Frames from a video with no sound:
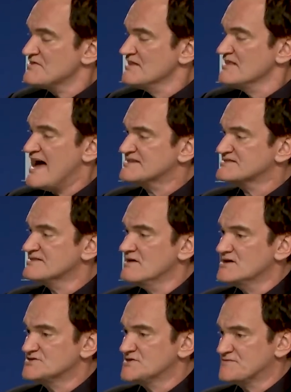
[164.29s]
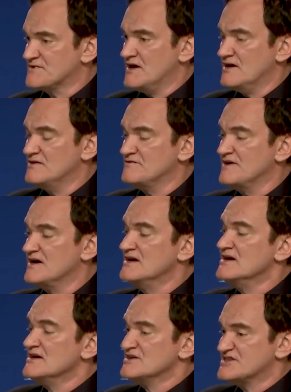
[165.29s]
the last lunch of
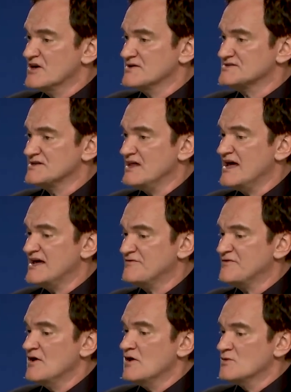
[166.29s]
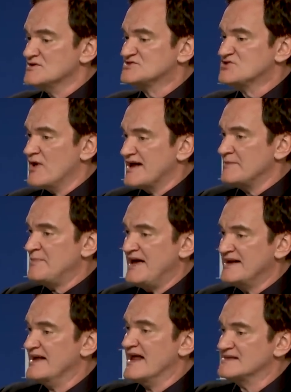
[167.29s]
Sharon's life was Joanna
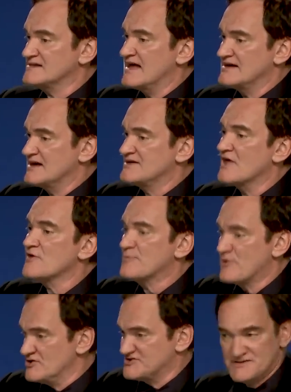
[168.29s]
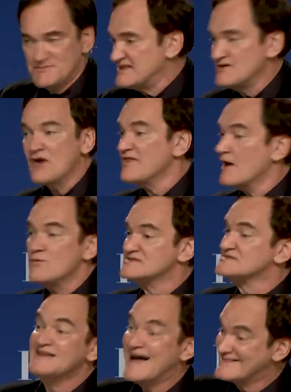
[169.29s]
Pennant and another person. But no, that
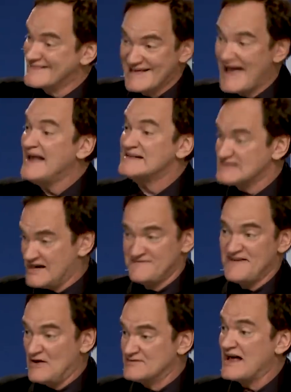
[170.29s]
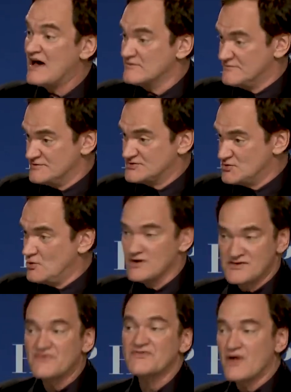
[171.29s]
was not the case. I found out for
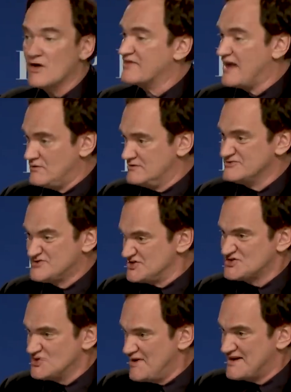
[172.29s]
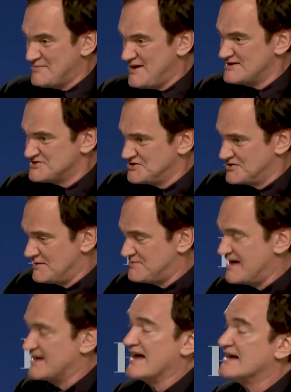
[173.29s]
sure that it was just Joanna Pennant showed
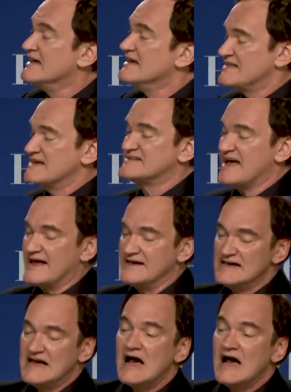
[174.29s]
up that day.